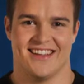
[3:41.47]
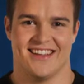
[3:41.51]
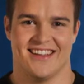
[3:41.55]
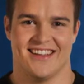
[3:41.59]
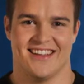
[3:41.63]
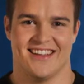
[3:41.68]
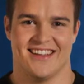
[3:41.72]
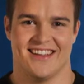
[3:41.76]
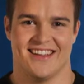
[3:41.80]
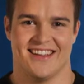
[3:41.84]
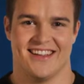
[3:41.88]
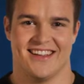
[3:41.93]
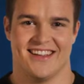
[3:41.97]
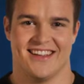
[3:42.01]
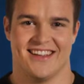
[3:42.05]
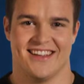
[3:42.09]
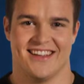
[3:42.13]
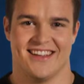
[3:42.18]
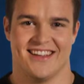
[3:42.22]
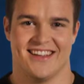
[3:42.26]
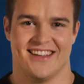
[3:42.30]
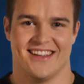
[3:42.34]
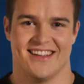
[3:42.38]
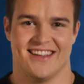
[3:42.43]

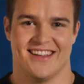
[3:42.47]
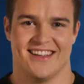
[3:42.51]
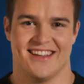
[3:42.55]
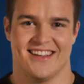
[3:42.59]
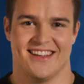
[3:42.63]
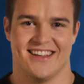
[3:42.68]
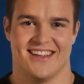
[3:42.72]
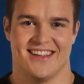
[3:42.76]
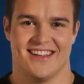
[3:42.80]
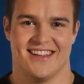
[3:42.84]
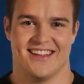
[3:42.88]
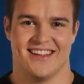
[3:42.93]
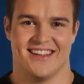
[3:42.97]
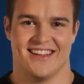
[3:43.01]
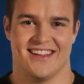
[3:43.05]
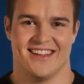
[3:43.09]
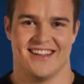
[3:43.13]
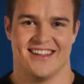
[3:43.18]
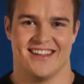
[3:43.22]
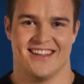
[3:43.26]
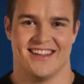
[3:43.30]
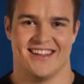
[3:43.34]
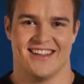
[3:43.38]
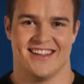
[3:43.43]

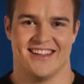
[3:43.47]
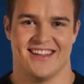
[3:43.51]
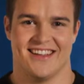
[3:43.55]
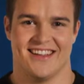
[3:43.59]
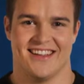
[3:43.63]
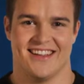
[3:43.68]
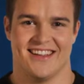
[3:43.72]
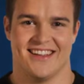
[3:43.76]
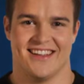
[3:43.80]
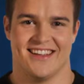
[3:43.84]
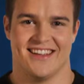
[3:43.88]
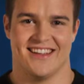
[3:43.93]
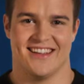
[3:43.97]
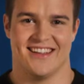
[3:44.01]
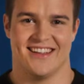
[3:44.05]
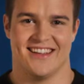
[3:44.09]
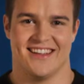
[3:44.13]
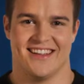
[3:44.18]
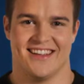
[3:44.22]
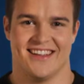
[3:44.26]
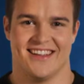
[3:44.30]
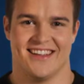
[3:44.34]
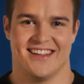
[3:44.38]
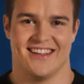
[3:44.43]

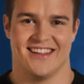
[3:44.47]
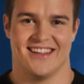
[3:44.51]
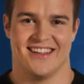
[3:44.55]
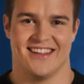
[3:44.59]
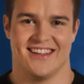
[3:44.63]
Nothing is said.